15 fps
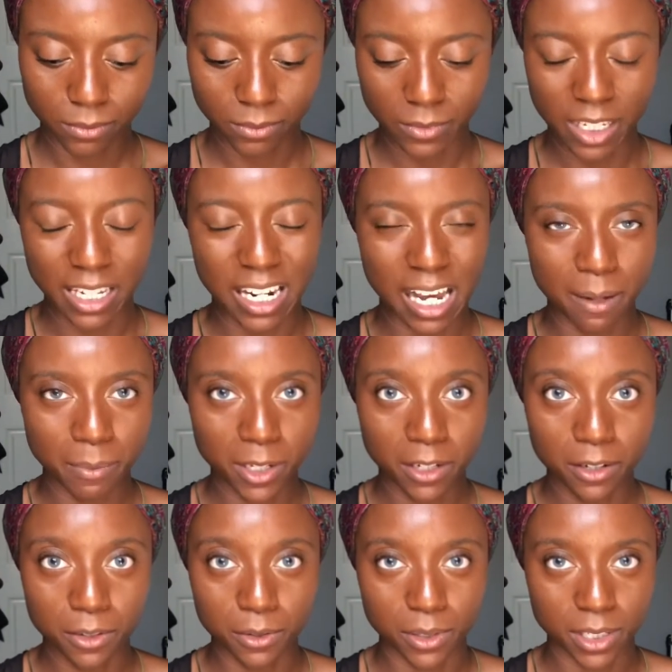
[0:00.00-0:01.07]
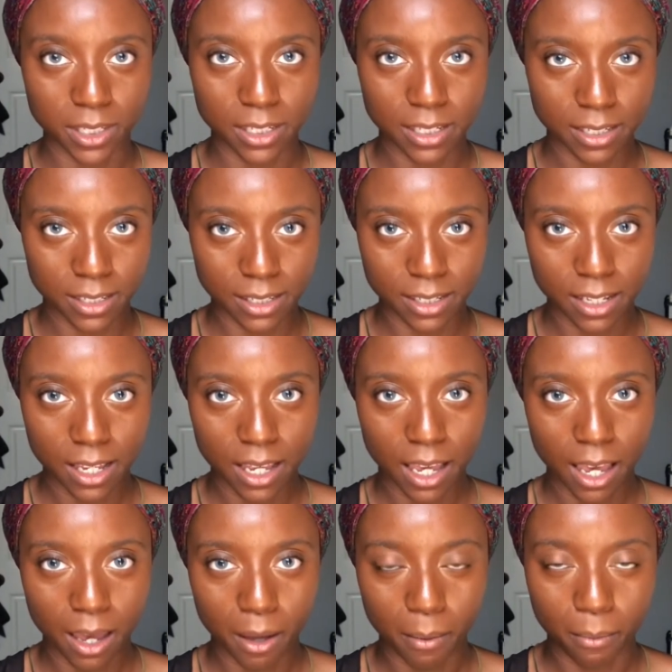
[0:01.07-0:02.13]
And I'm gonna use this
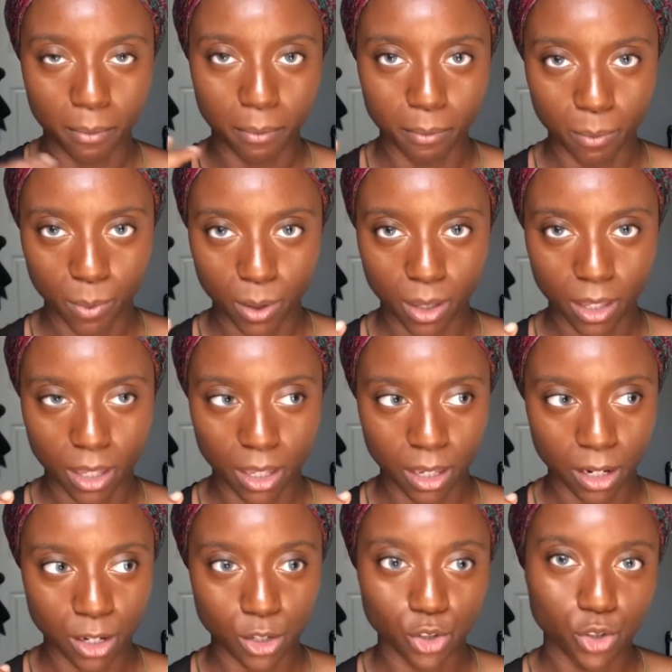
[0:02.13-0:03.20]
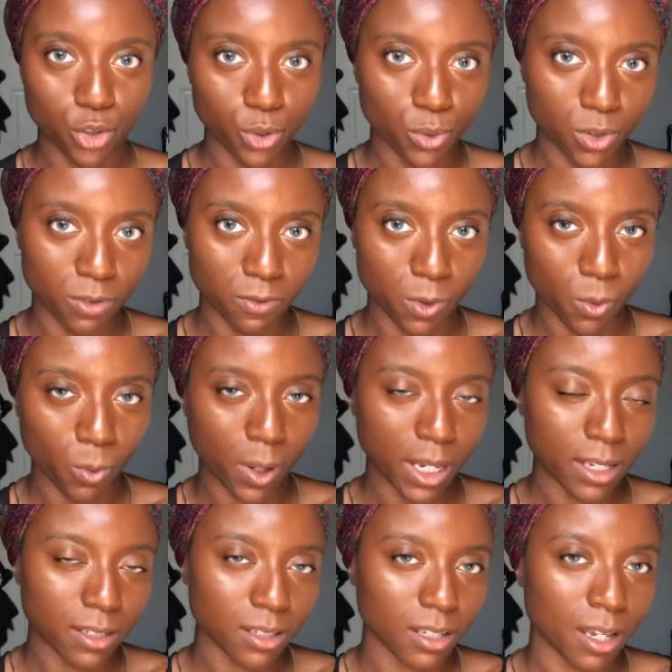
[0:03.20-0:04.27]
in two different
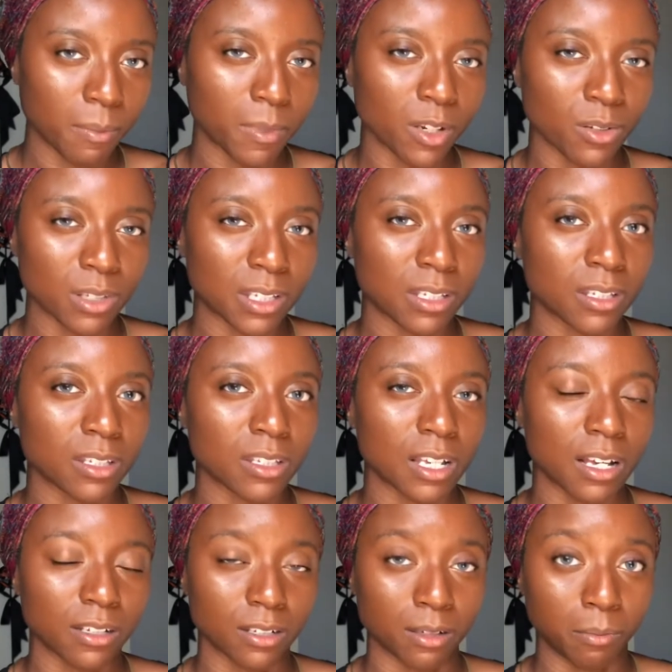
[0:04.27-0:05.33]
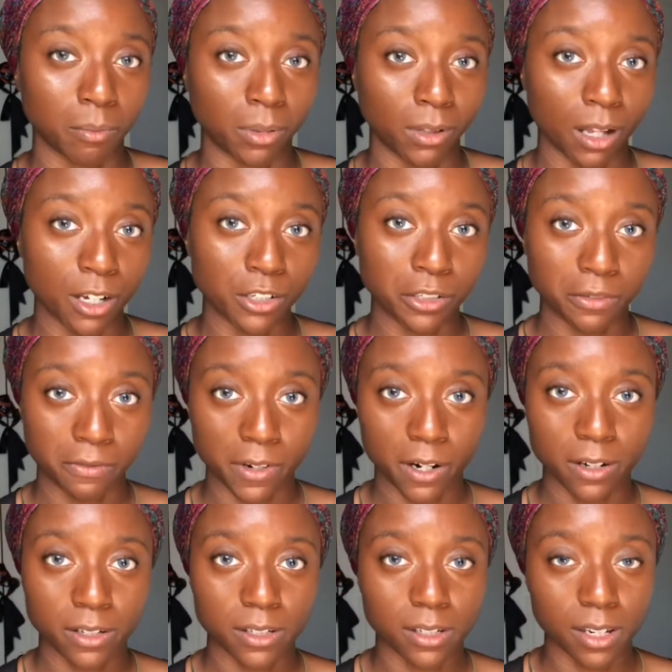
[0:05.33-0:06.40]
ways. I'm gonna use this as a blush
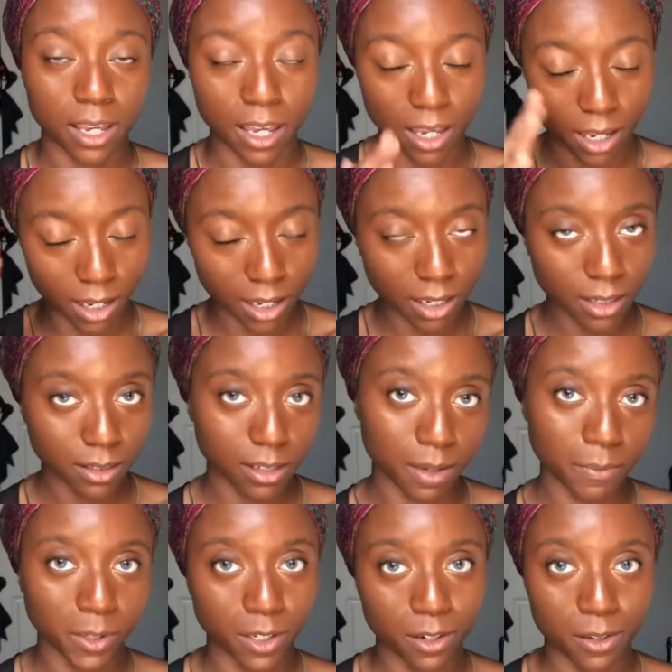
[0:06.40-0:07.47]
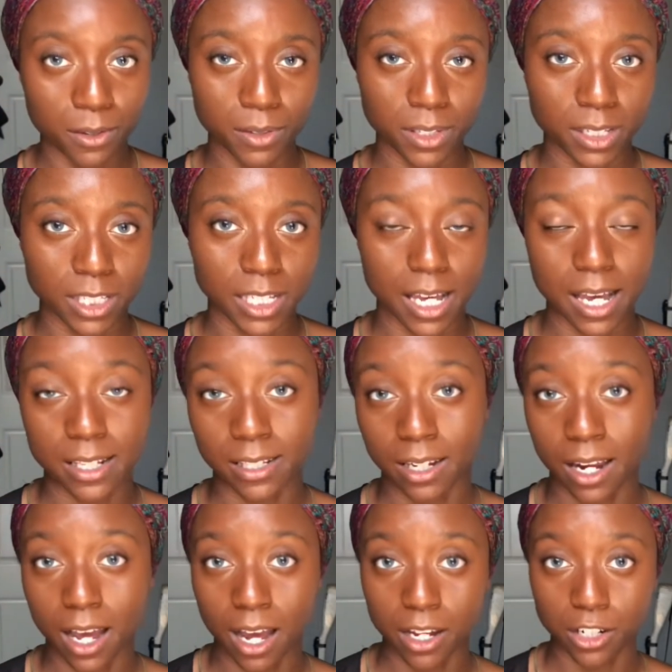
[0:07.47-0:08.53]
first, and I'm gonna use this as an
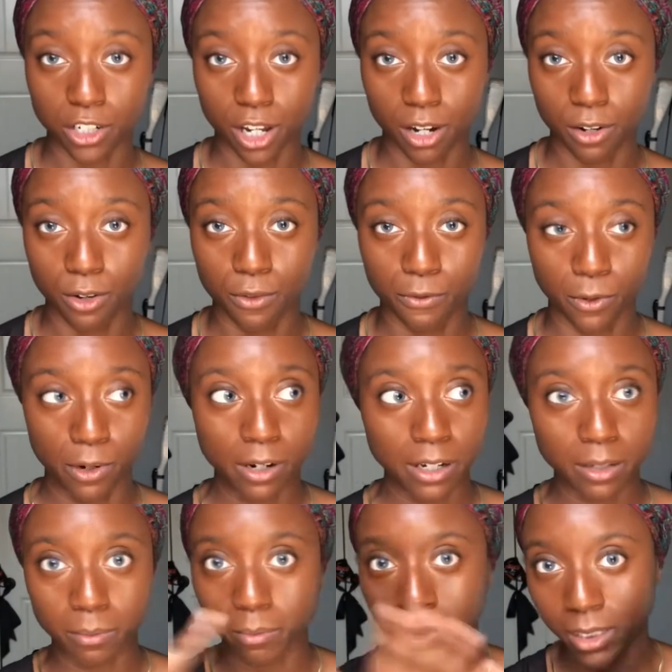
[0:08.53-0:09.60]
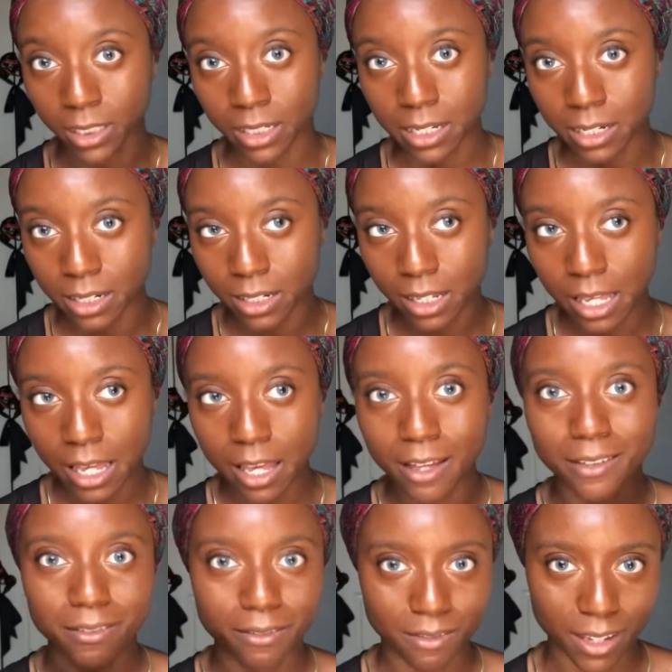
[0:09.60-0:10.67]
eyeshadow for a complete
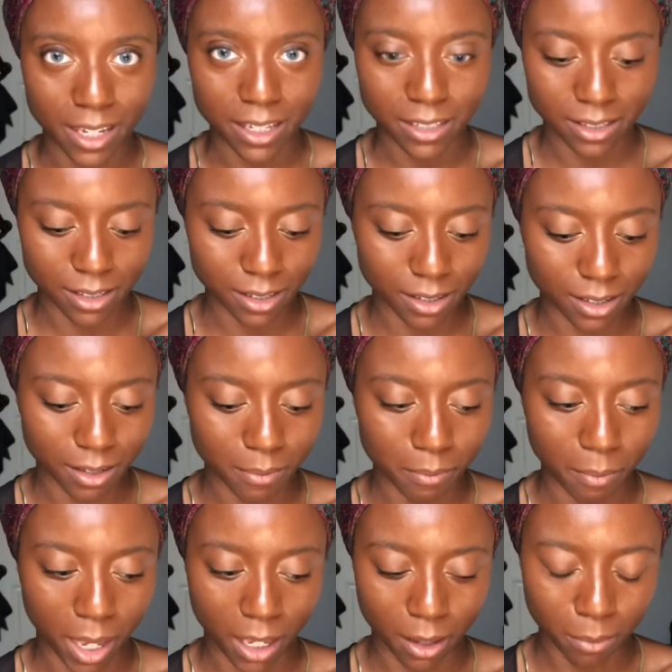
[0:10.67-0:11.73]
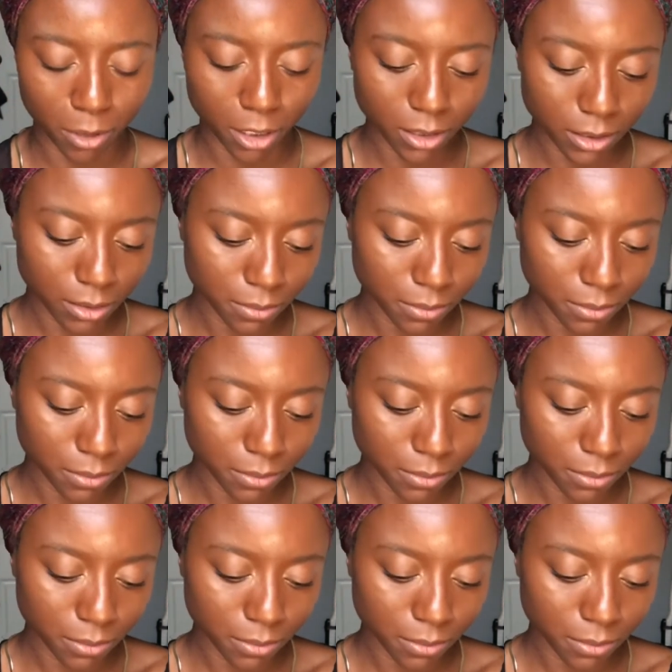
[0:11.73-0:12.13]
face makeup look.